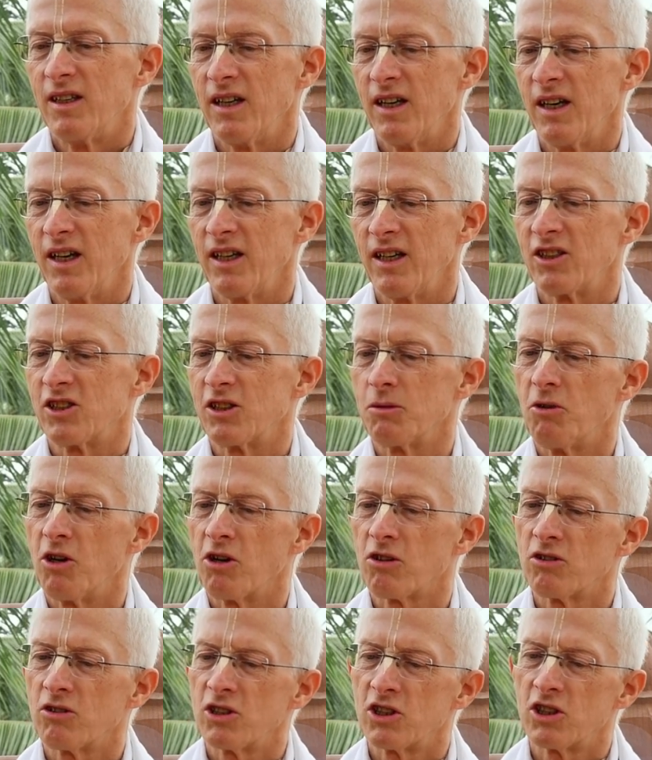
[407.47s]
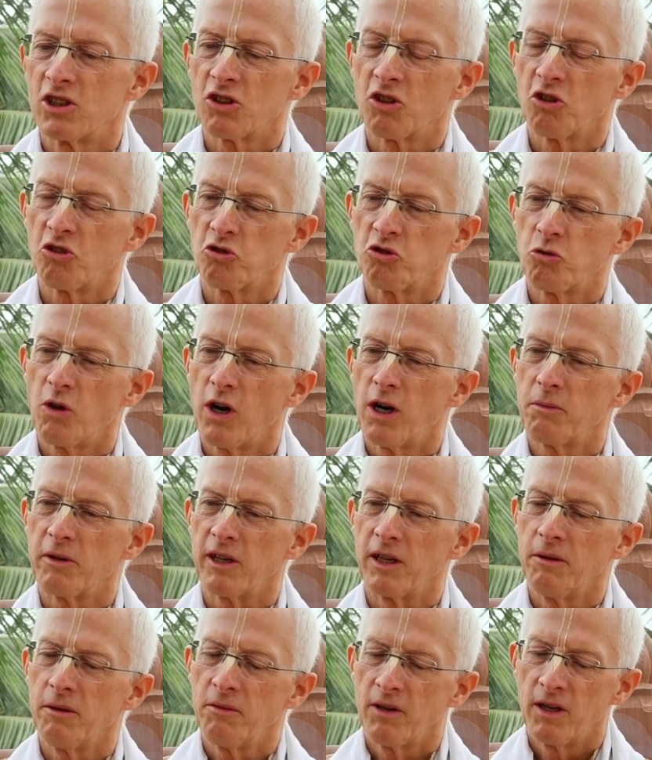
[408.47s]
And Tamal Krishna
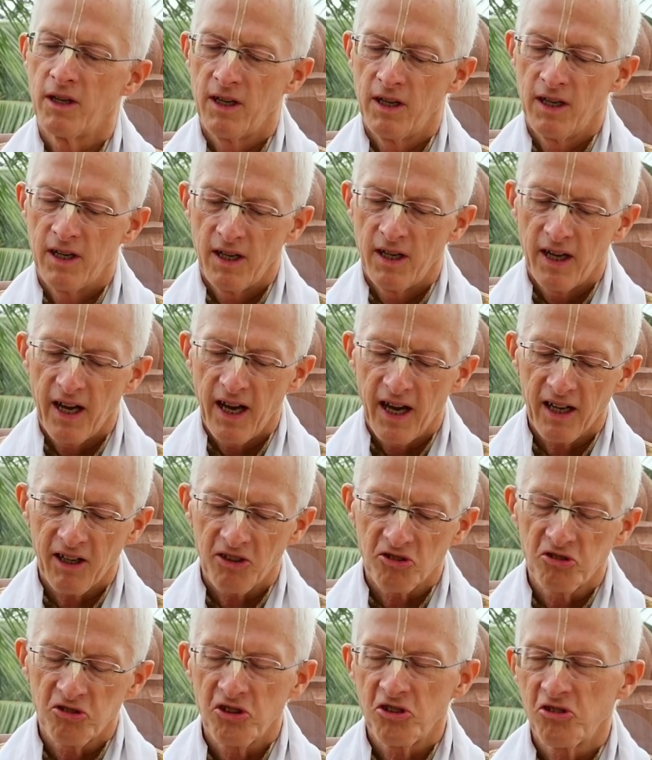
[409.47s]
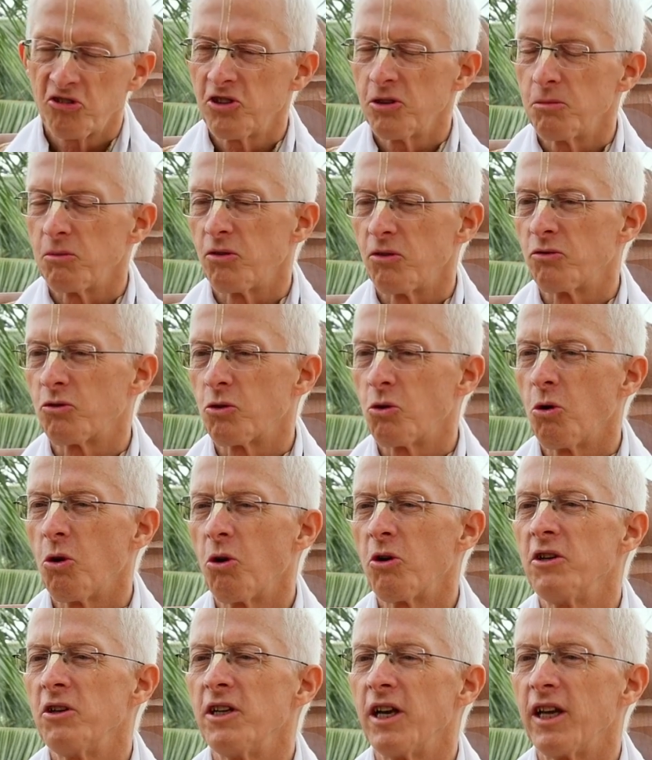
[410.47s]
Goswami had a system of
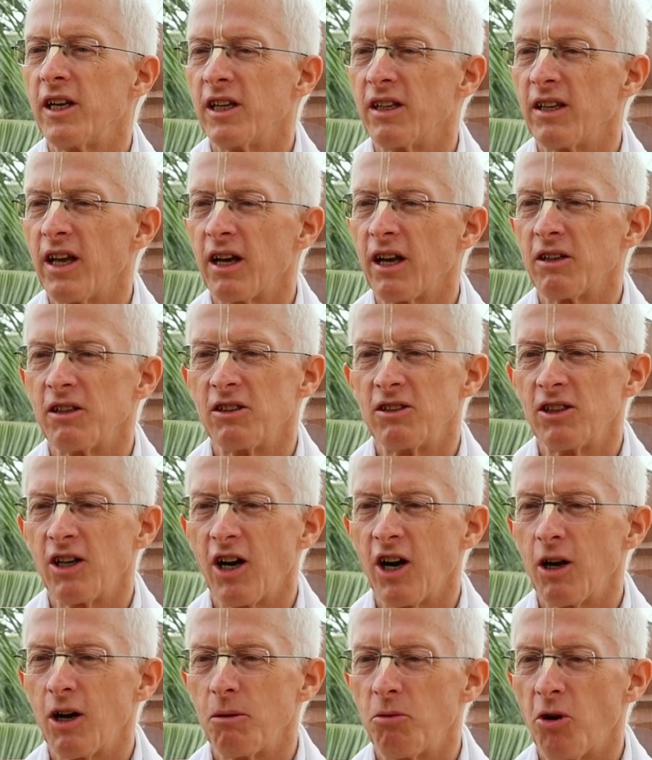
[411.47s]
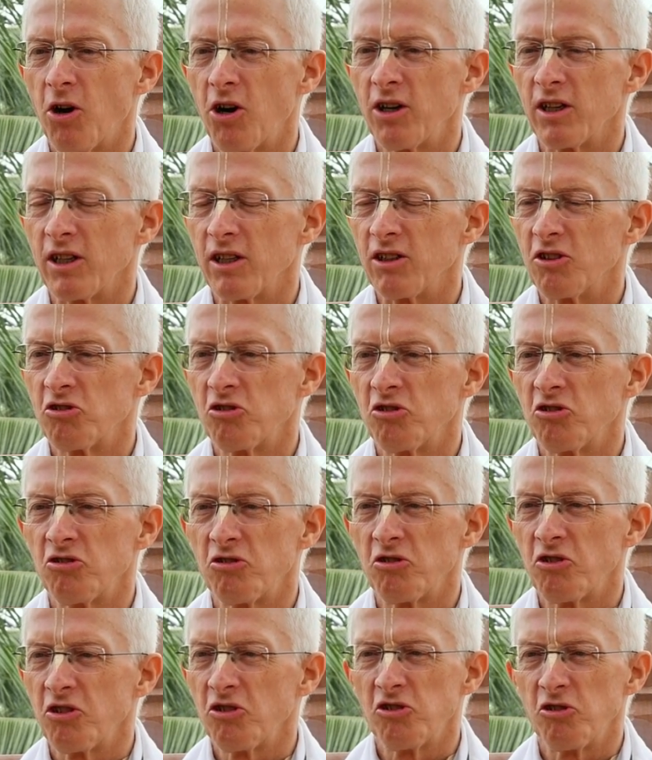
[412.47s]
coordinating that entire party. This
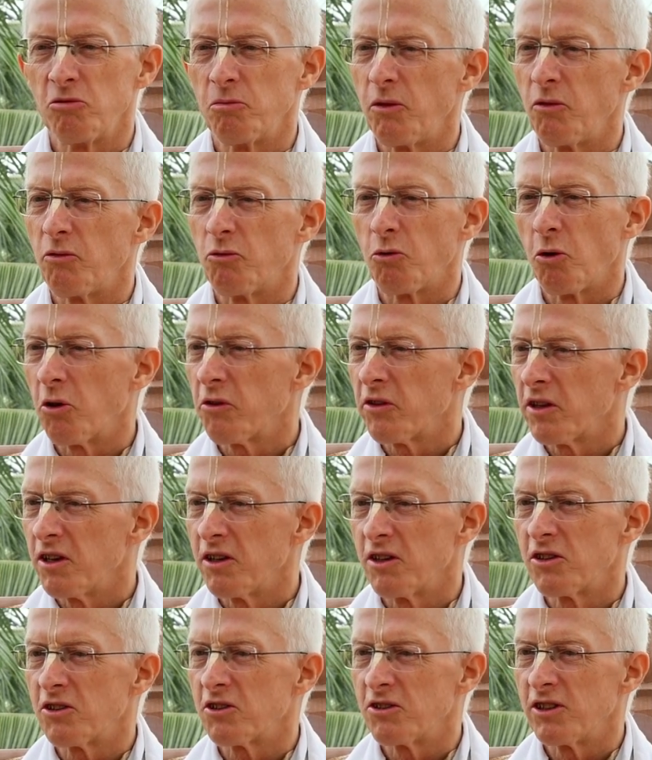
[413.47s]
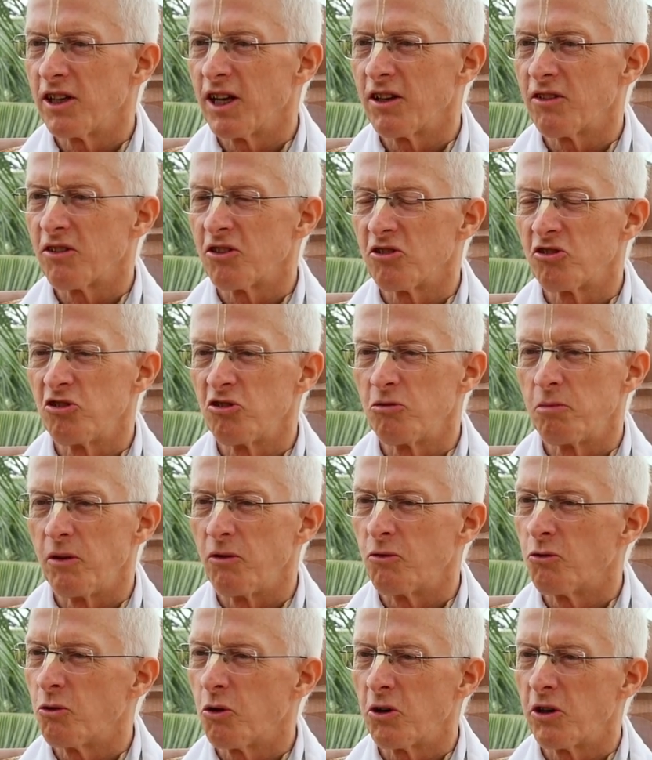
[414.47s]
is before the internet, this is
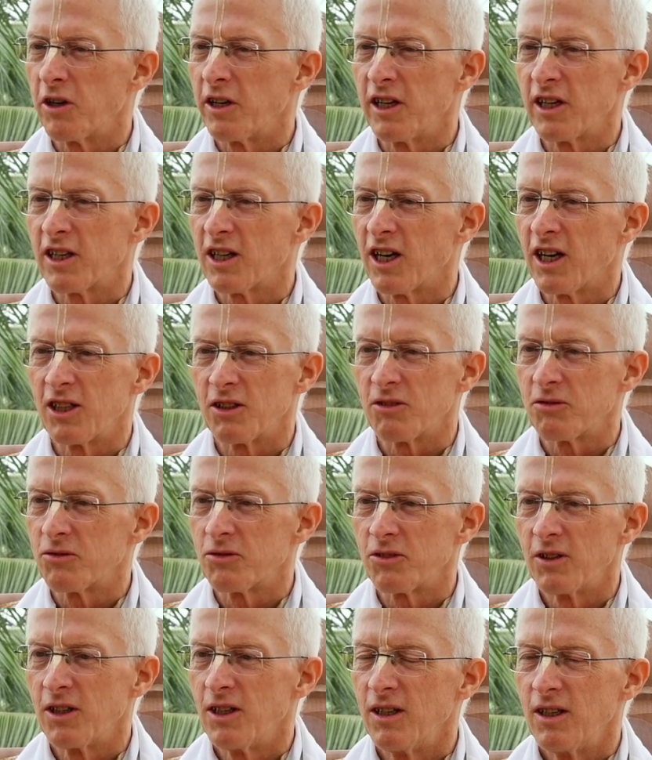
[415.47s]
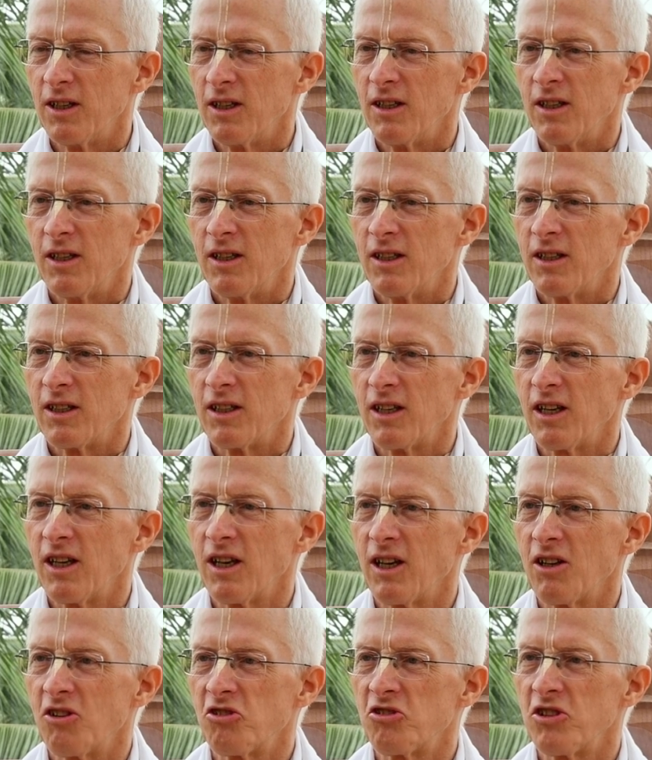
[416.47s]
before any kind of
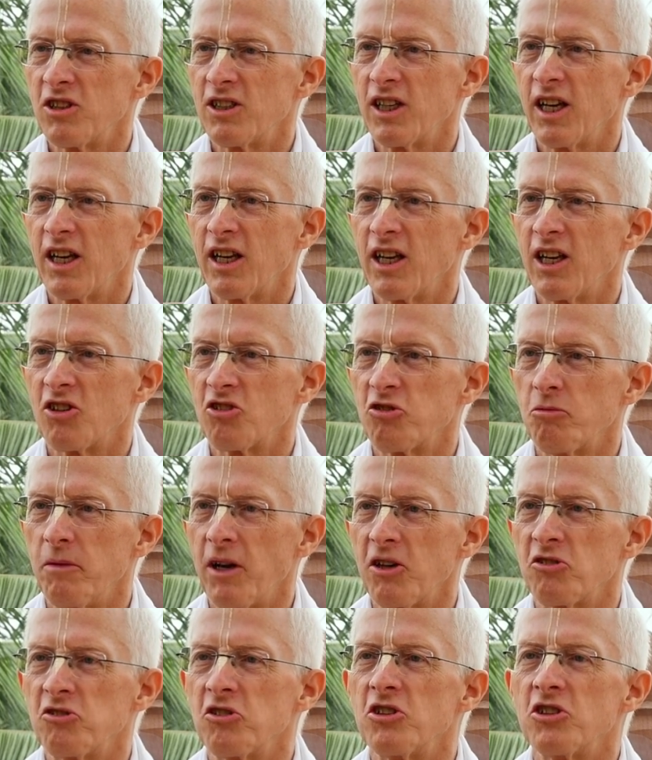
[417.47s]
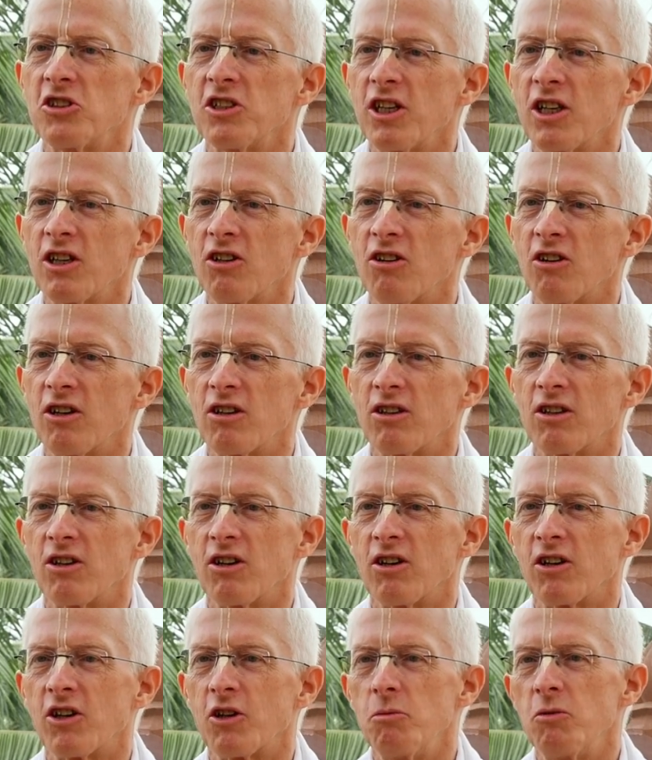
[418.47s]
instantaneous messaging
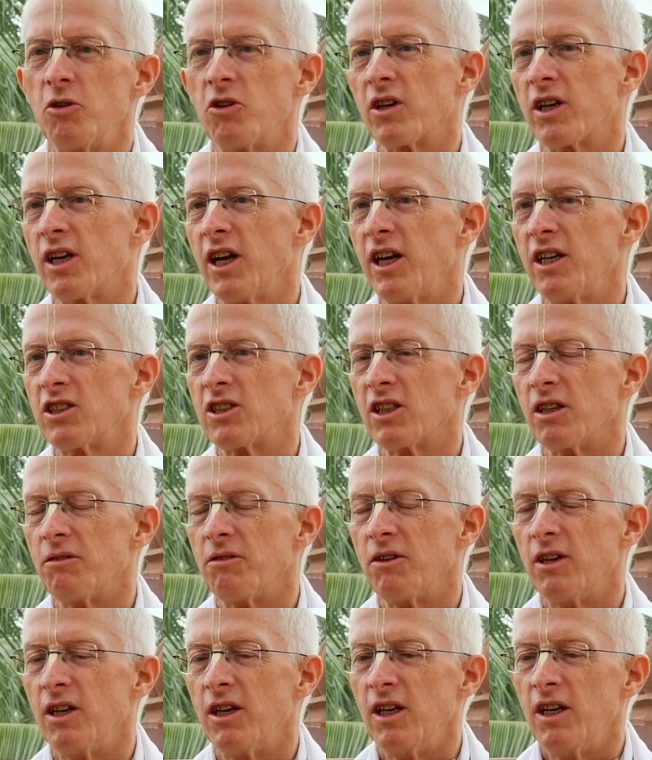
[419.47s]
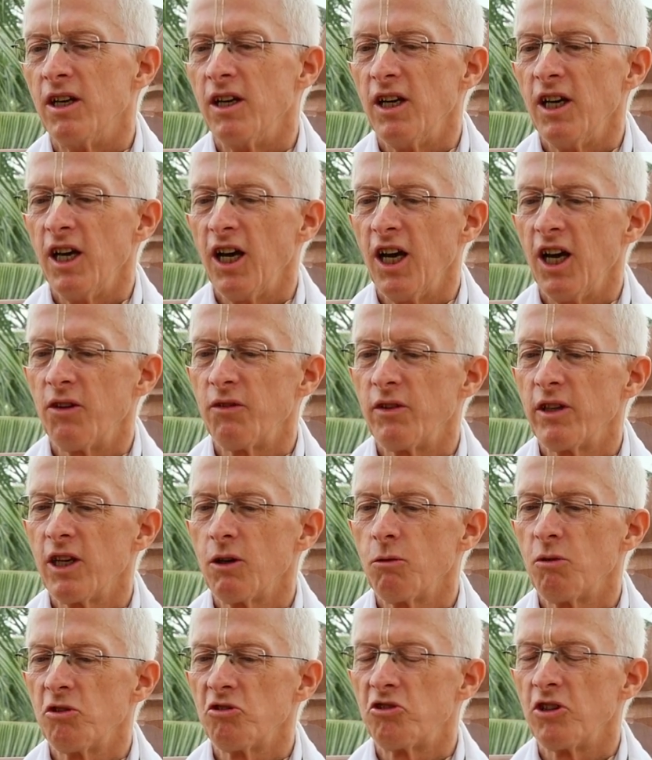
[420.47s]
or communication.
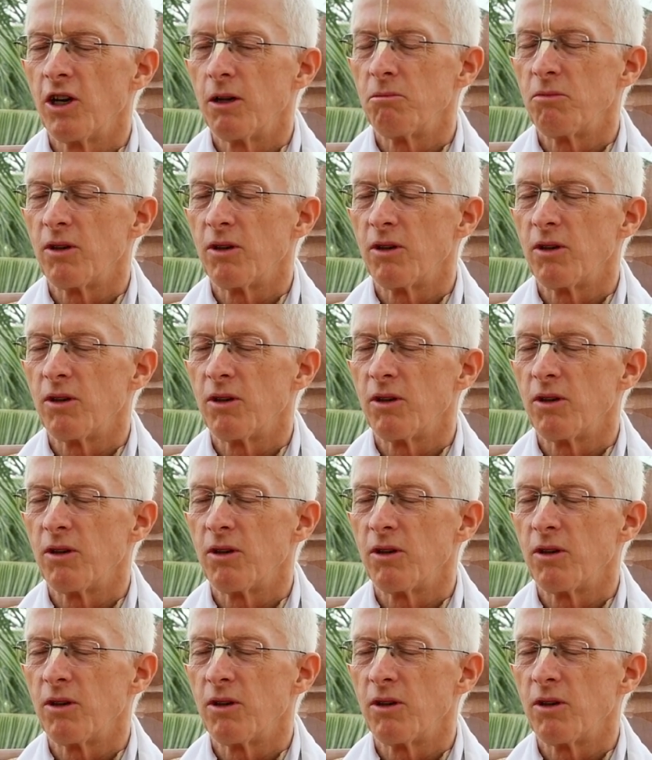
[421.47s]
Everything was done